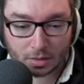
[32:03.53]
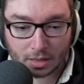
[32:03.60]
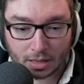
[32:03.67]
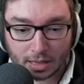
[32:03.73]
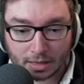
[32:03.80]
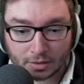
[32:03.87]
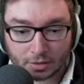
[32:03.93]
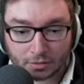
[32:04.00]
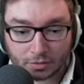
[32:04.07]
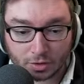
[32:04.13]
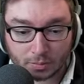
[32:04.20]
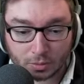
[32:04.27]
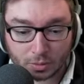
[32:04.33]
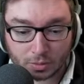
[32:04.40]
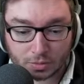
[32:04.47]
And her
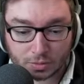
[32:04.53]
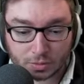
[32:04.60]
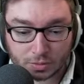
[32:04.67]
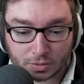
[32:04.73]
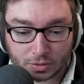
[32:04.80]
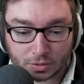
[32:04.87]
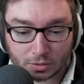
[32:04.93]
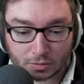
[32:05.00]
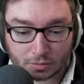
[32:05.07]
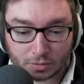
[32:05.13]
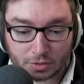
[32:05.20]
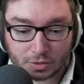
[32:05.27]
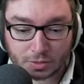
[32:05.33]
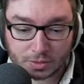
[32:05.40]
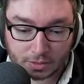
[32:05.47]
W is also
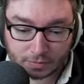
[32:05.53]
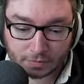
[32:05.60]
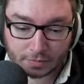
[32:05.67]
reduced even